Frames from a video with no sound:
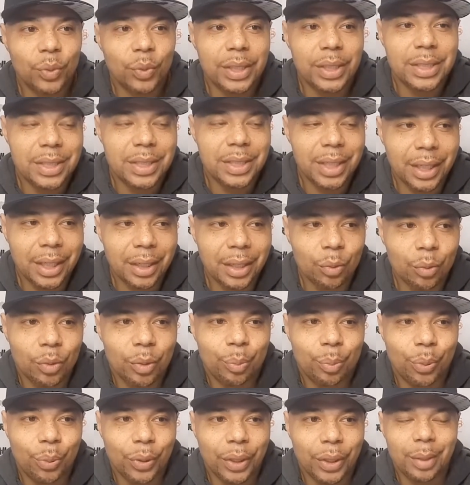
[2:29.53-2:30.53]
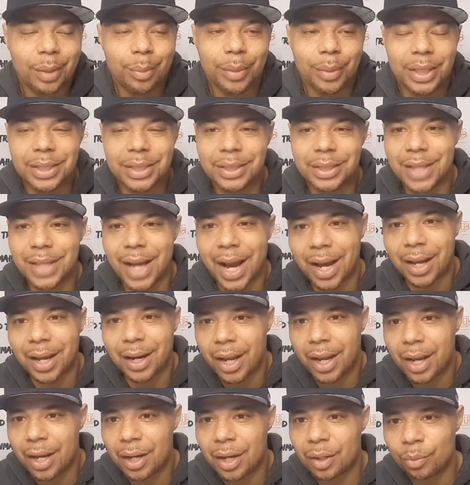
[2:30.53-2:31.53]
we see it will pretty much
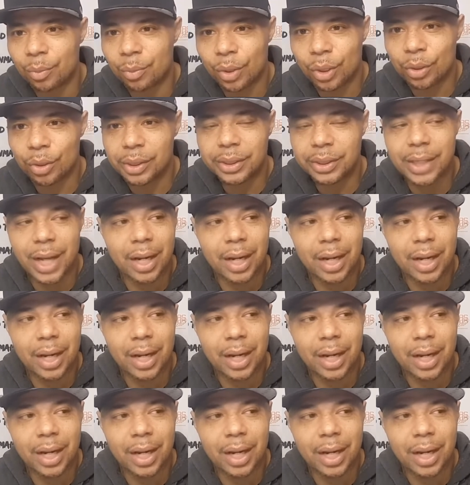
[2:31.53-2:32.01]
die down, bro.